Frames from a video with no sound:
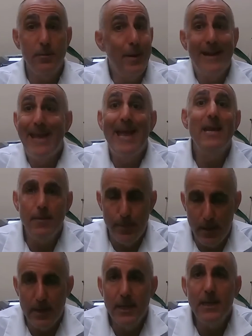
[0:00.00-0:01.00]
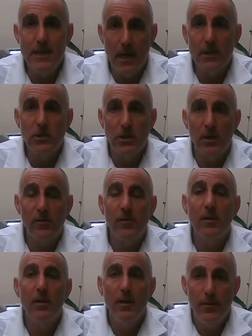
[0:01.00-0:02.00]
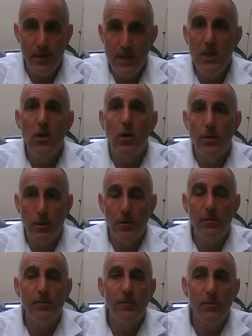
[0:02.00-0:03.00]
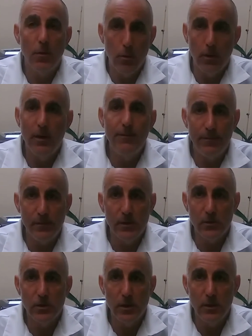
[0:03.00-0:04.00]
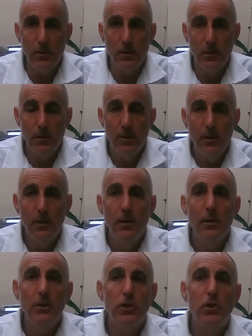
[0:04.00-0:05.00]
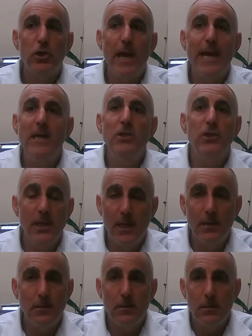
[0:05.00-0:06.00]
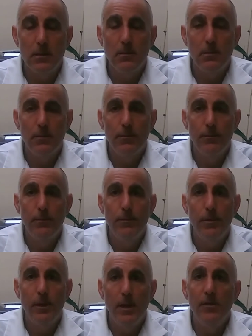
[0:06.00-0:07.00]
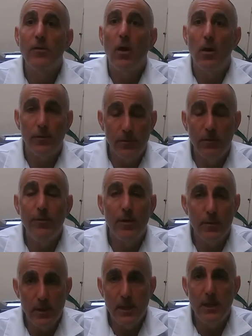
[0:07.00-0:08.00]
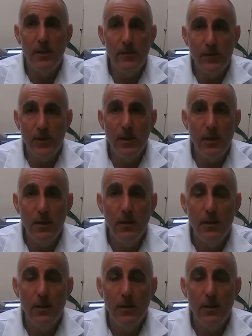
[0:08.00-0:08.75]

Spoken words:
by anybody, not just the ER nurse or a physician. Changing it is also very easy.